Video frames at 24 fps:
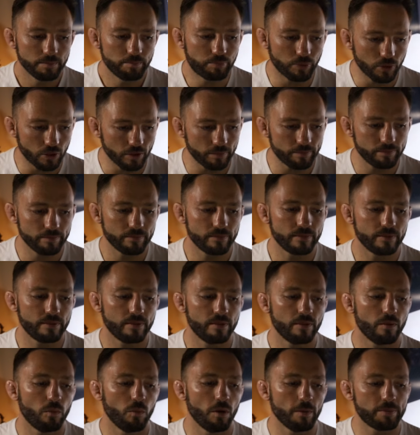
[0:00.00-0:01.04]
Boop.
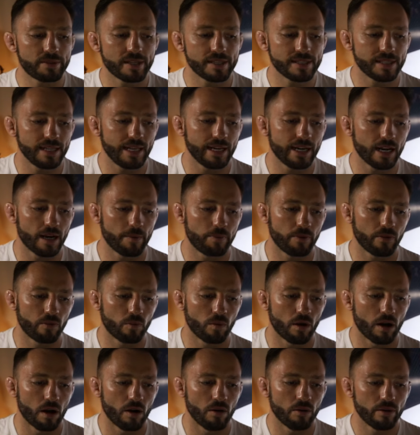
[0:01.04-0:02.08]
Whips his leg up as
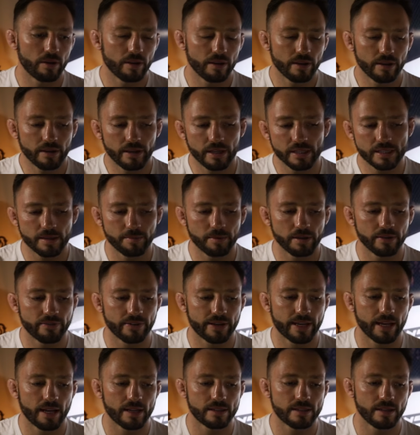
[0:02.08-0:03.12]
well. Gets a bit of a
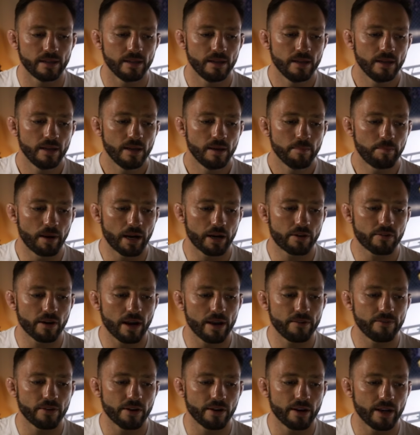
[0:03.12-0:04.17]
counter. But
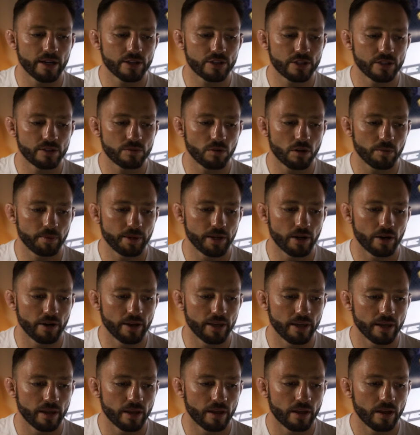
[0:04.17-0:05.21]
great variations. What do we got
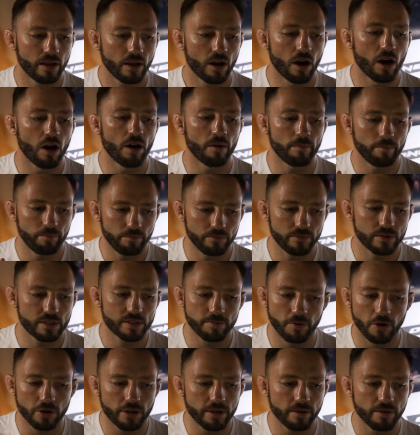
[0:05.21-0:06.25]
here? Oh,
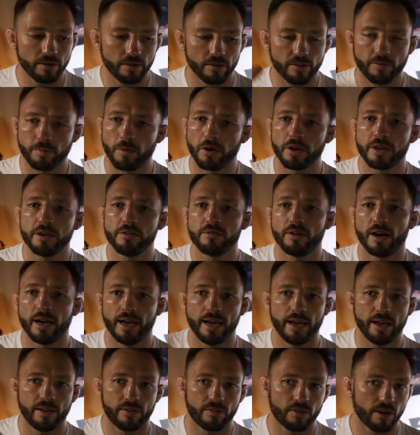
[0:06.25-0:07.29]
smoky right
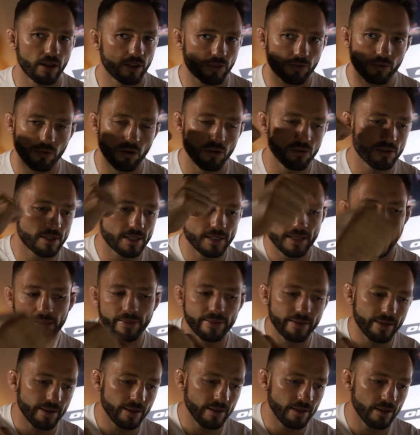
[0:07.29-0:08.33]
hand. So he throws
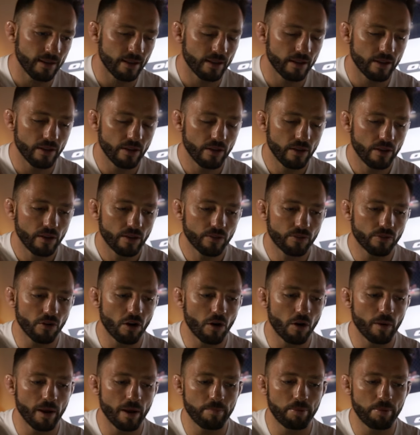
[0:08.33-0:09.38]
nothing.
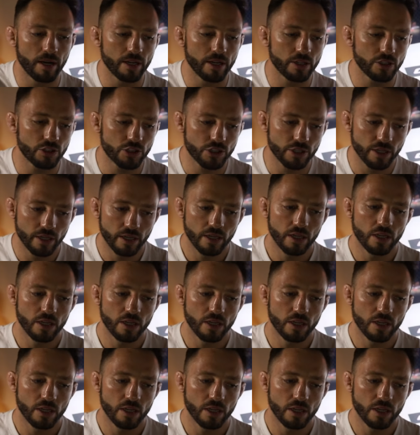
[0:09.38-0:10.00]
Throwaway punch.